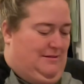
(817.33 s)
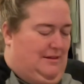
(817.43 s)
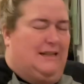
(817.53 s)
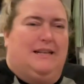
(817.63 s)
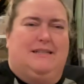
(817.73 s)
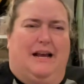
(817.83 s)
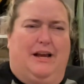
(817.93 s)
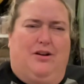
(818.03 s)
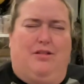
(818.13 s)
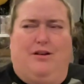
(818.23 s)
I say
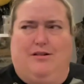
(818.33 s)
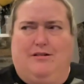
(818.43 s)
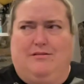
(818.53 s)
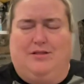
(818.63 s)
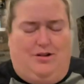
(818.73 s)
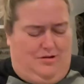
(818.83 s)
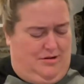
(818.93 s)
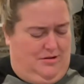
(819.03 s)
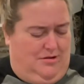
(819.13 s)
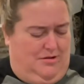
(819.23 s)
second or third? Third.
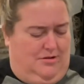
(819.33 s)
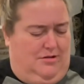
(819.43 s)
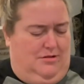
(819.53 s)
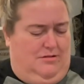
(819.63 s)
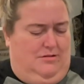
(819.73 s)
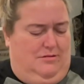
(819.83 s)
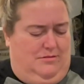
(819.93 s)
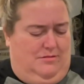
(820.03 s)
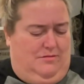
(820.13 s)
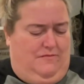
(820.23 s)

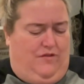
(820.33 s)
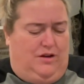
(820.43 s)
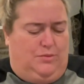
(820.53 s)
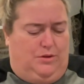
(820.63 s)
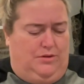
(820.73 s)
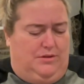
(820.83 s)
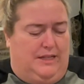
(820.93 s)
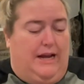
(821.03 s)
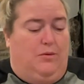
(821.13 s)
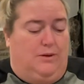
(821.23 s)
First one,
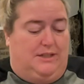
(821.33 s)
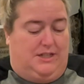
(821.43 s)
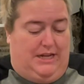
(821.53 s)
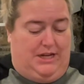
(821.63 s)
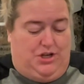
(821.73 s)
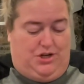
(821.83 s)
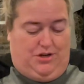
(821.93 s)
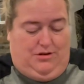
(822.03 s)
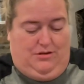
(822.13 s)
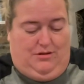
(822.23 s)
second one stitched,
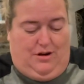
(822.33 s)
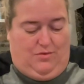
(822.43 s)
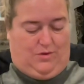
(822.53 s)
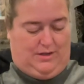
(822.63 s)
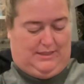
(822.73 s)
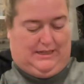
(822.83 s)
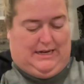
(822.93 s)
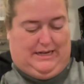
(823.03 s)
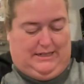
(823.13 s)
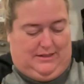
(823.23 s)
third one
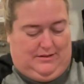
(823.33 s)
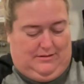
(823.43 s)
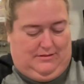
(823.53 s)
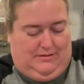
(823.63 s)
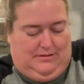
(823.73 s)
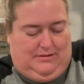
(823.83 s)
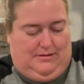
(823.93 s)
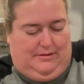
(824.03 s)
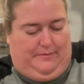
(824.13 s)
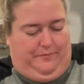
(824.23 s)
designed.
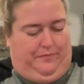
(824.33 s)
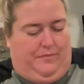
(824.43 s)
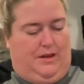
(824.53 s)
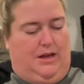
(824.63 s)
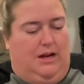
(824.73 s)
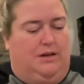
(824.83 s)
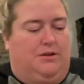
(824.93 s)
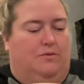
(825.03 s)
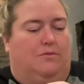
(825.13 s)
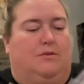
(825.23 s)
And I
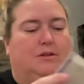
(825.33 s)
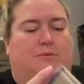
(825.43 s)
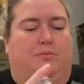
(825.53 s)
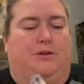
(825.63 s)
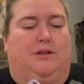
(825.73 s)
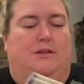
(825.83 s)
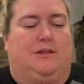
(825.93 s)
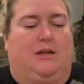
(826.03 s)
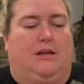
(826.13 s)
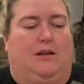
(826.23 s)
don't want to put this
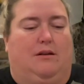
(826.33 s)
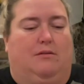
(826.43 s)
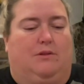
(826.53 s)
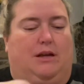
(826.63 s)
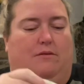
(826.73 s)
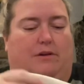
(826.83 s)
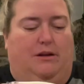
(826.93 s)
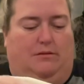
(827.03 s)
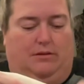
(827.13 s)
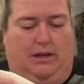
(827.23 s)
in with that
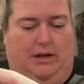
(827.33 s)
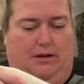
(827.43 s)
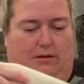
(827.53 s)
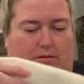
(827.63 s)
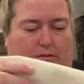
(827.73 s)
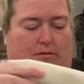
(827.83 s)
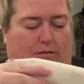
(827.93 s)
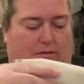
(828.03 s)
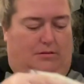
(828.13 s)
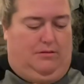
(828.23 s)
wrinkle in it
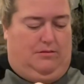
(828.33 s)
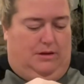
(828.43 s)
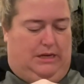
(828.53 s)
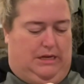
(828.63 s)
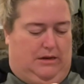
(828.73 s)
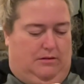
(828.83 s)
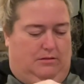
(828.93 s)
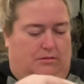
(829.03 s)
again,